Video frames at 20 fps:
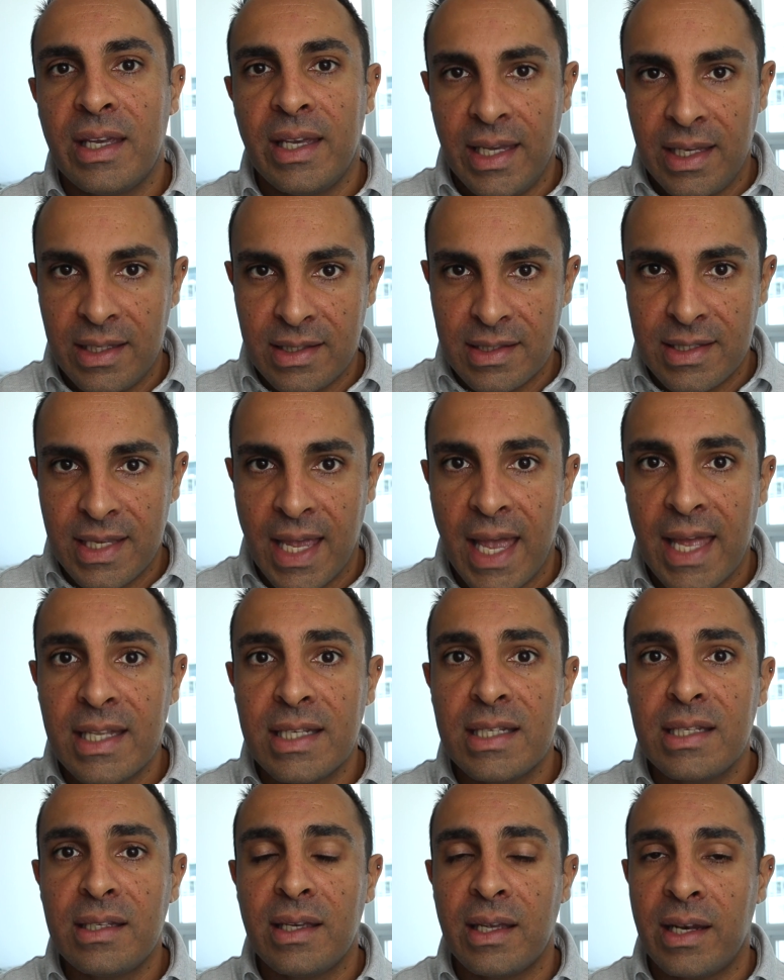
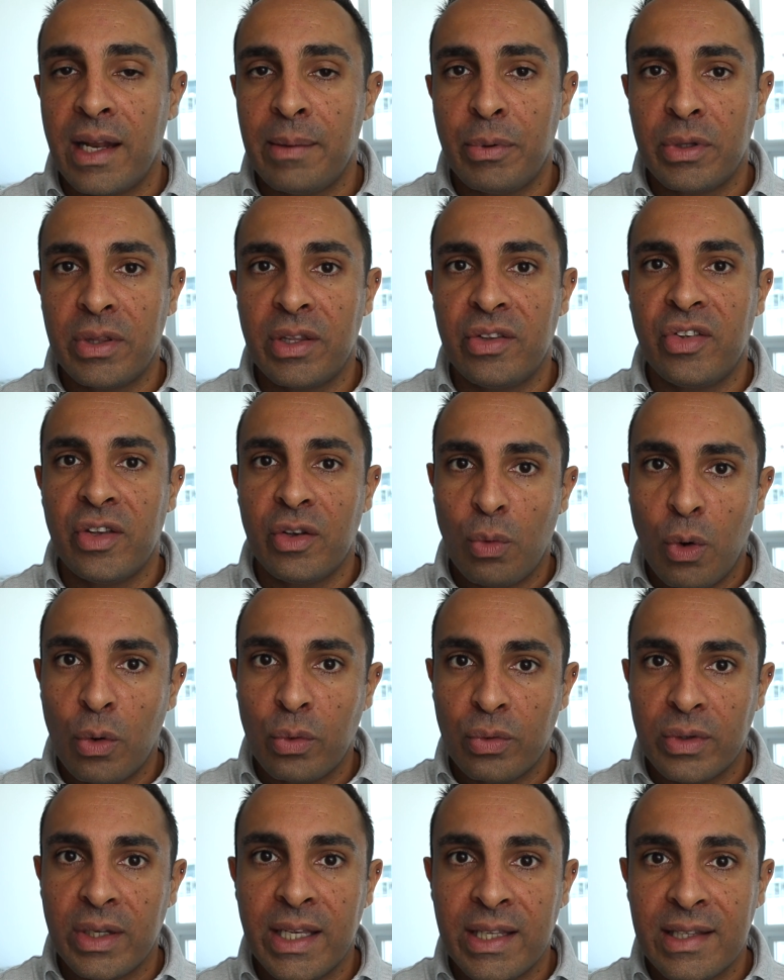intend, and I put this in
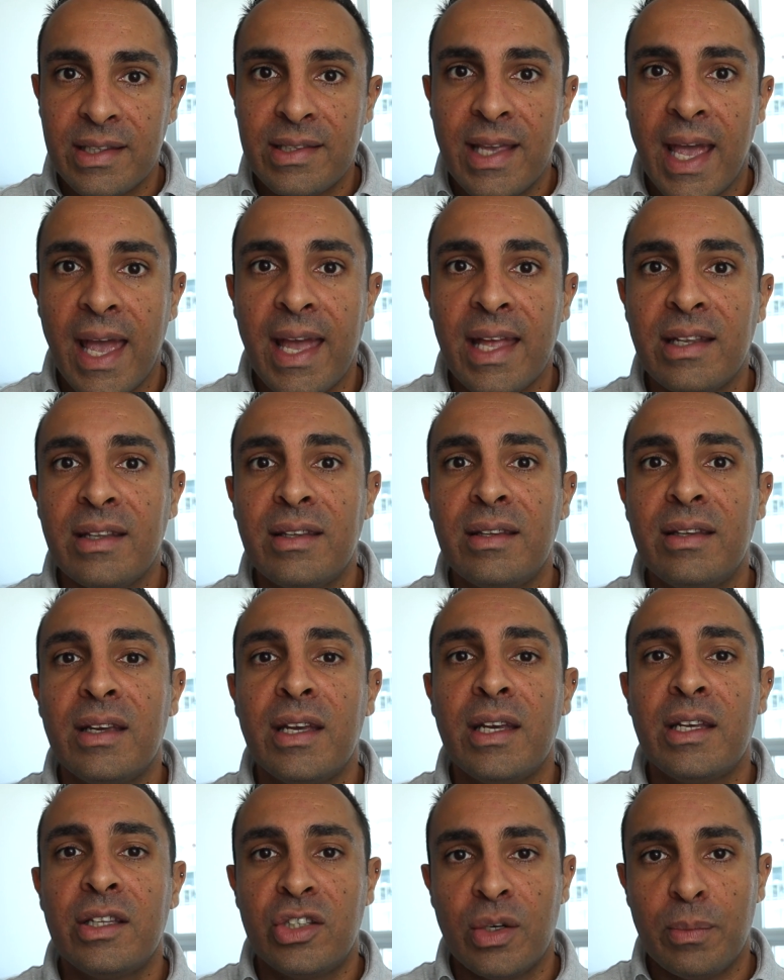quote, intend
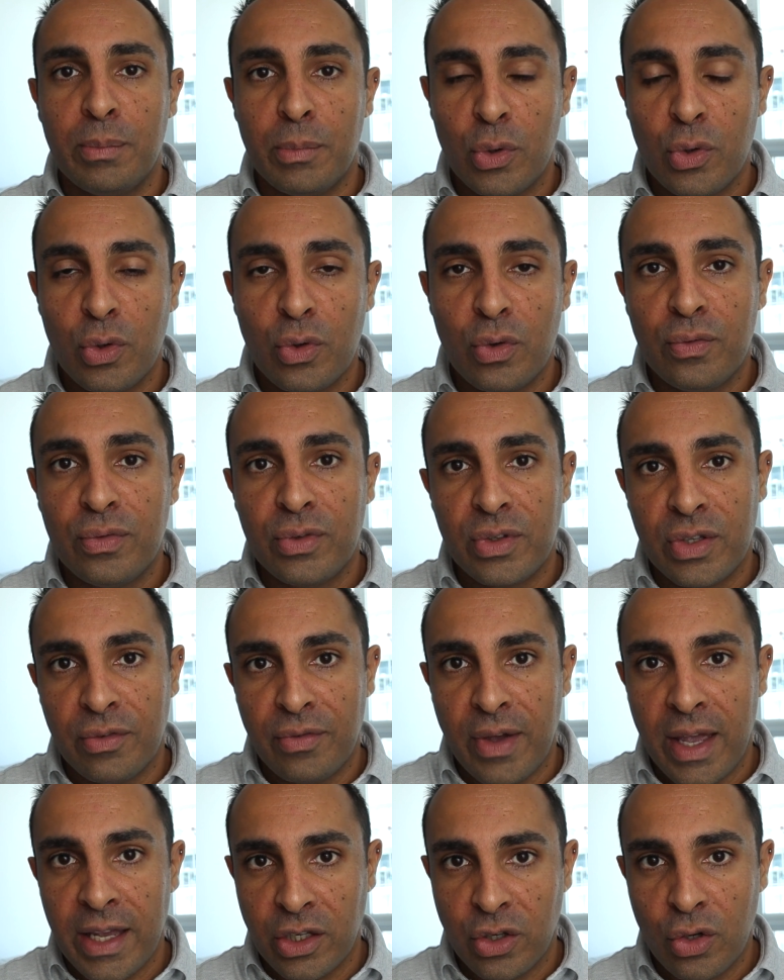to move to
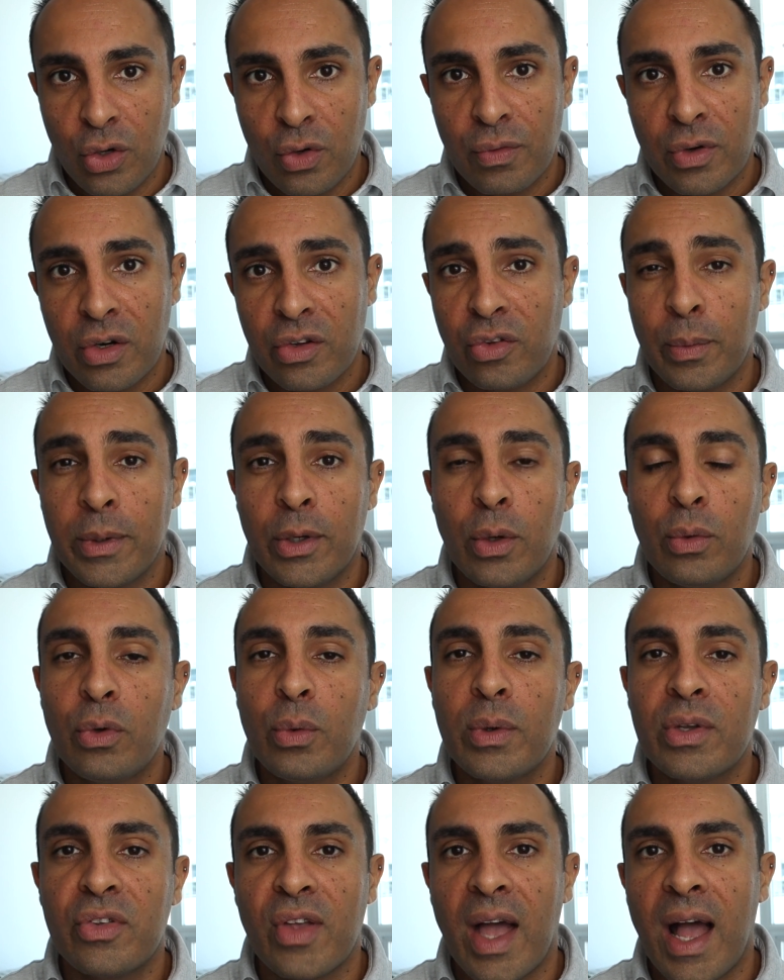Vancouver. So we don't know
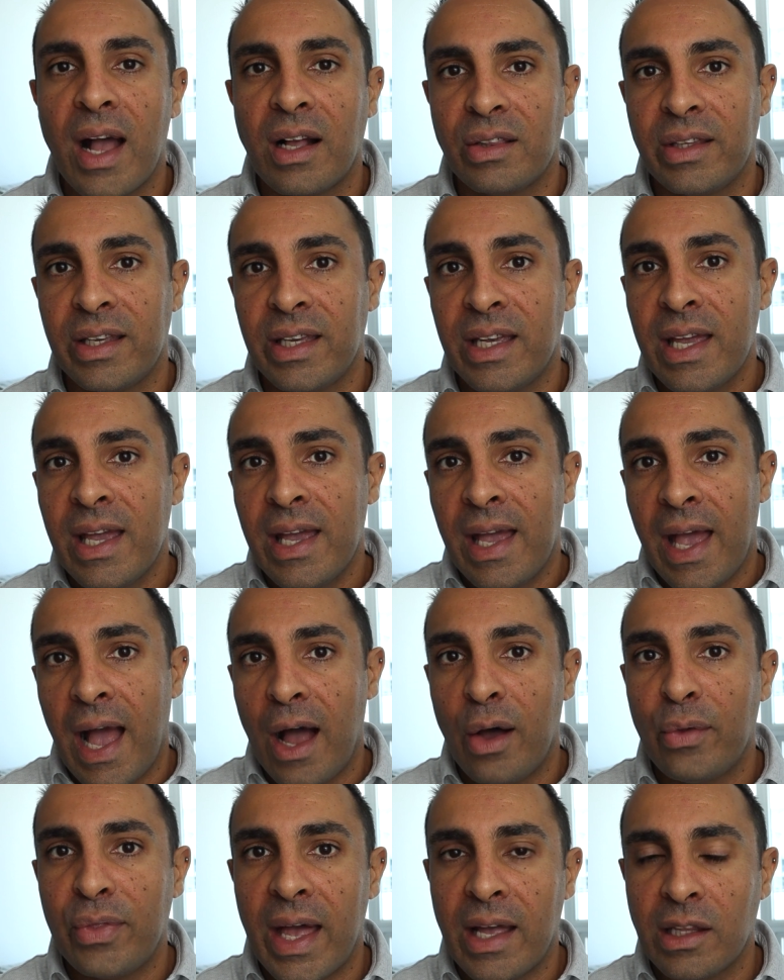exactly
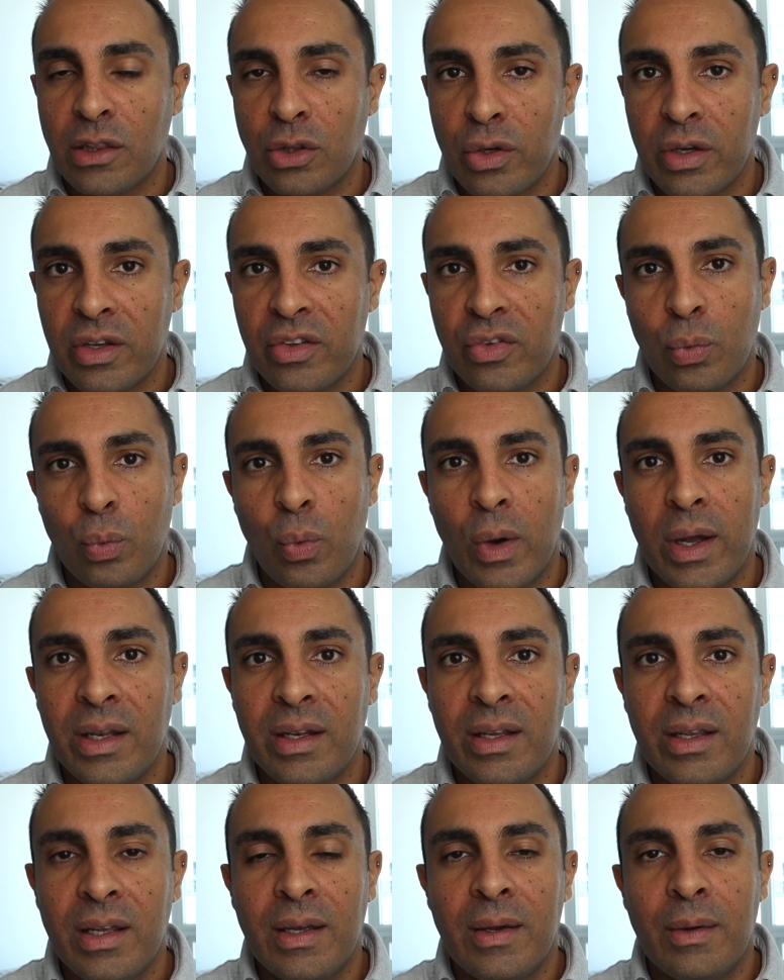how that looks,
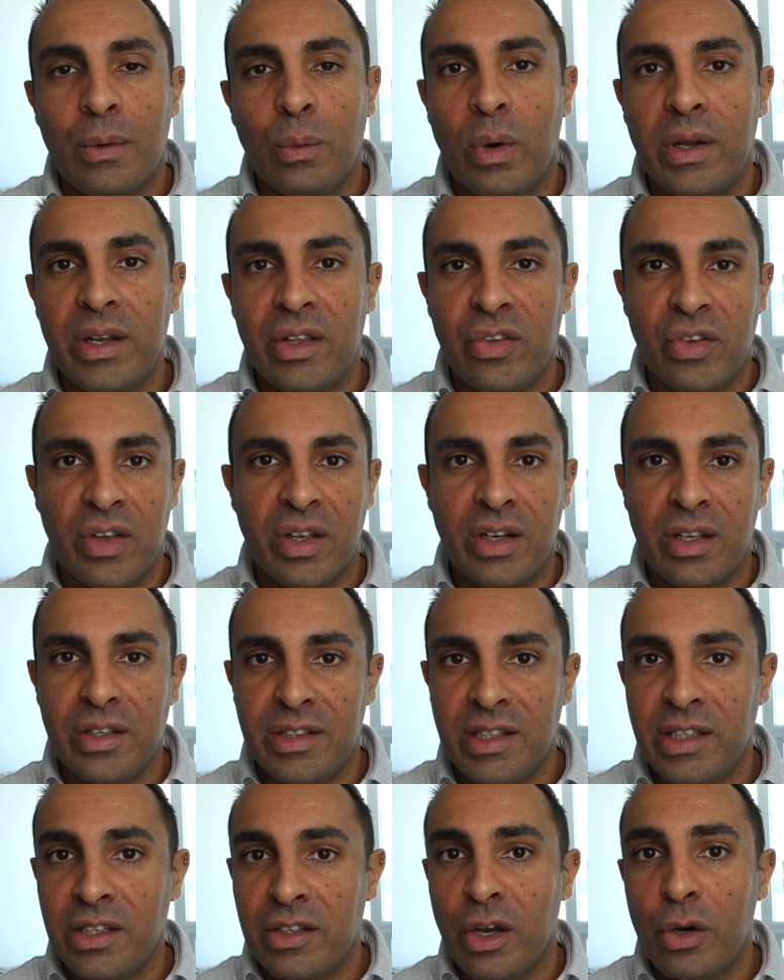what is going to
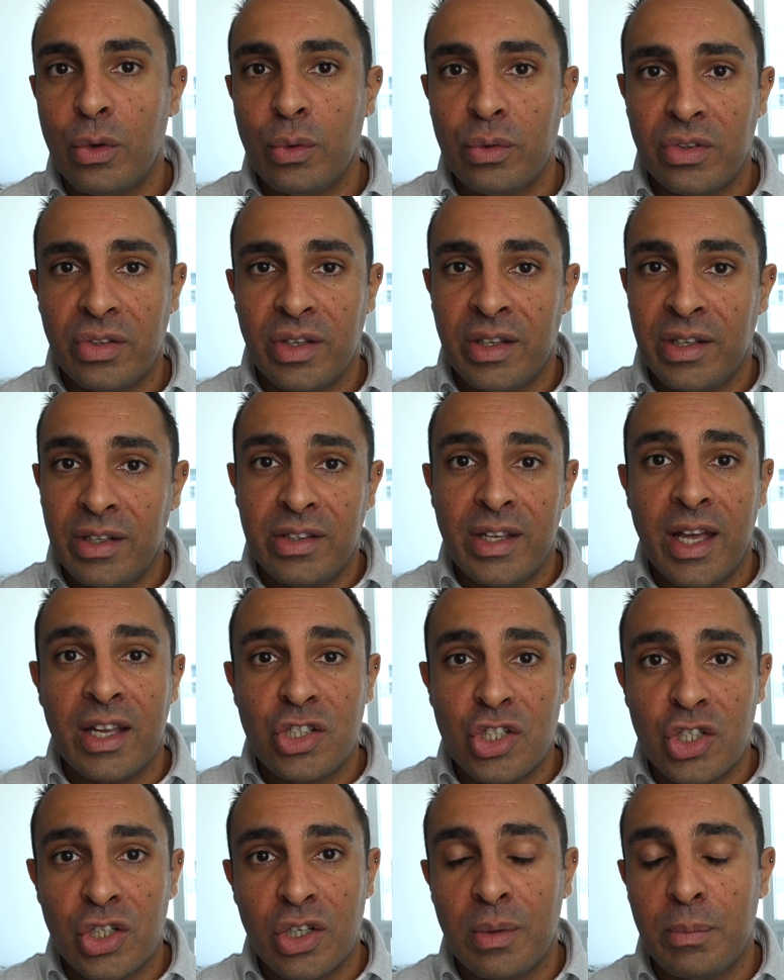denote an
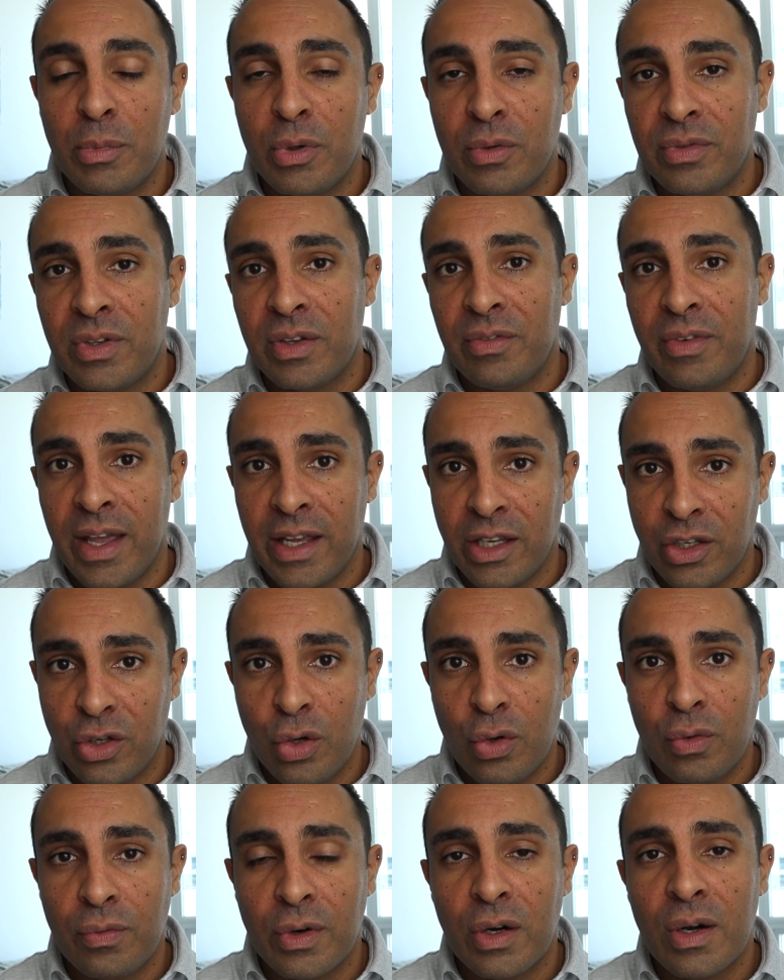intention to move to
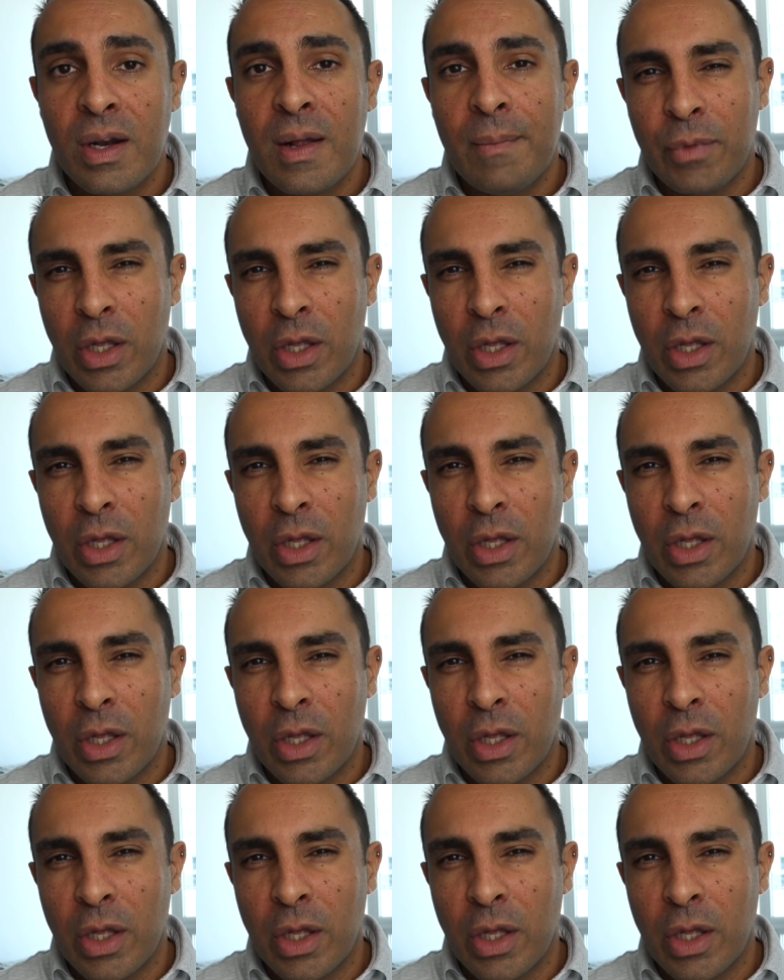Vancouver.